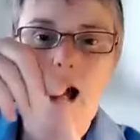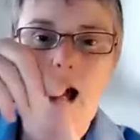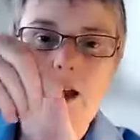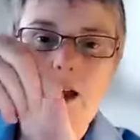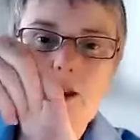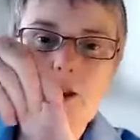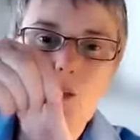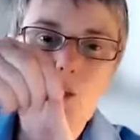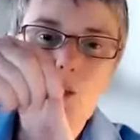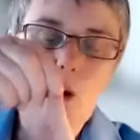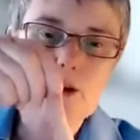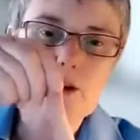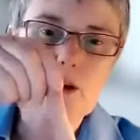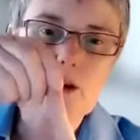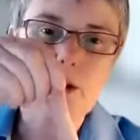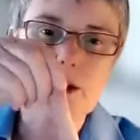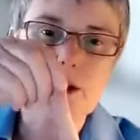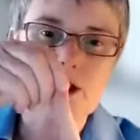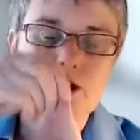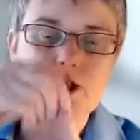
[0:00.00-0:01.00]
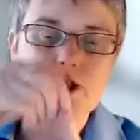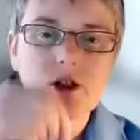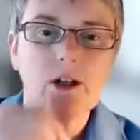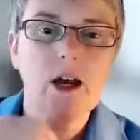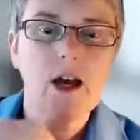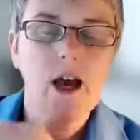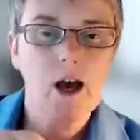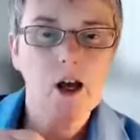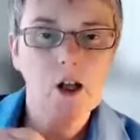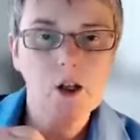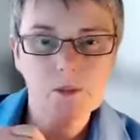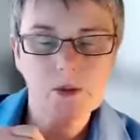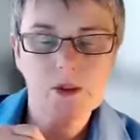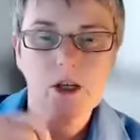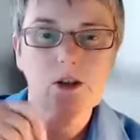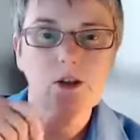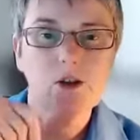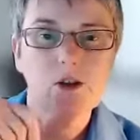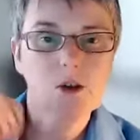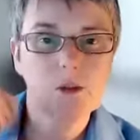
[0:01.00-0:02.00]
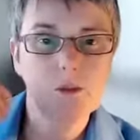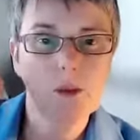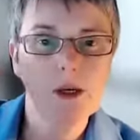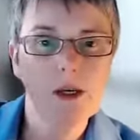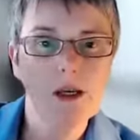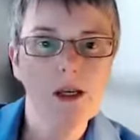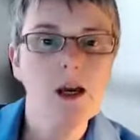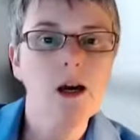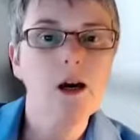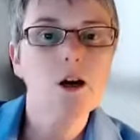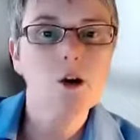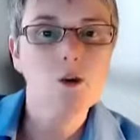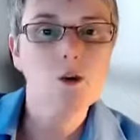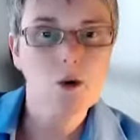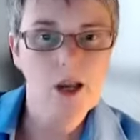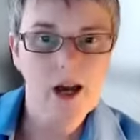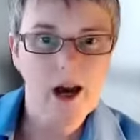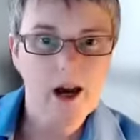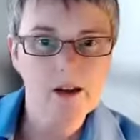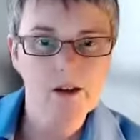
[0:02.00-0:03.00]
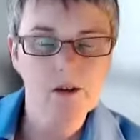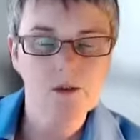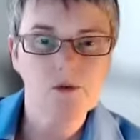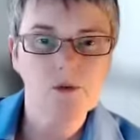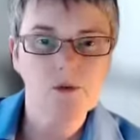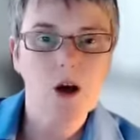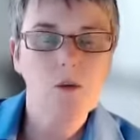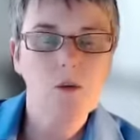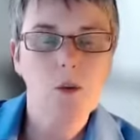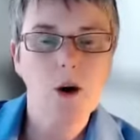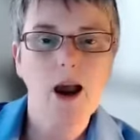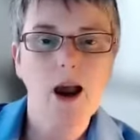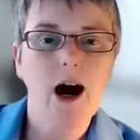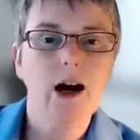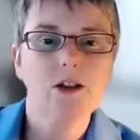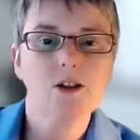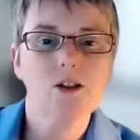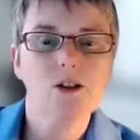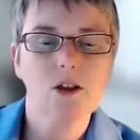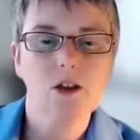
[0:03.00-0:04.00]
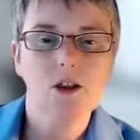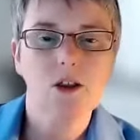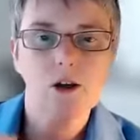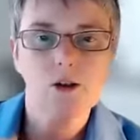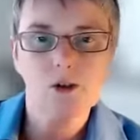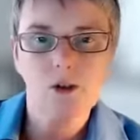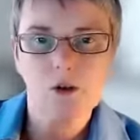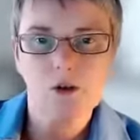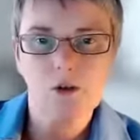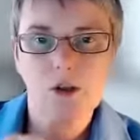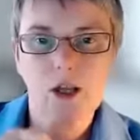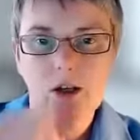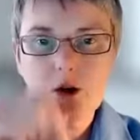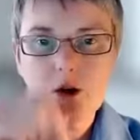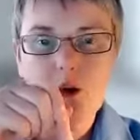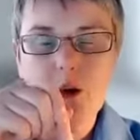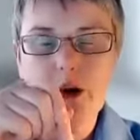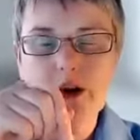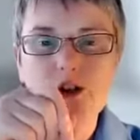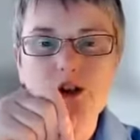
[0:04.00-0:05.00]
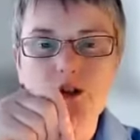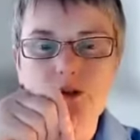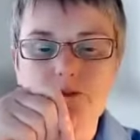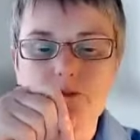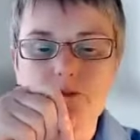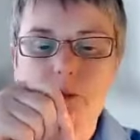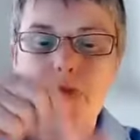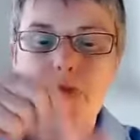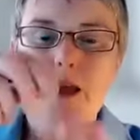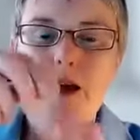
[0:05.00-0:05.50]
And the what question helps us to be creative by asking that question.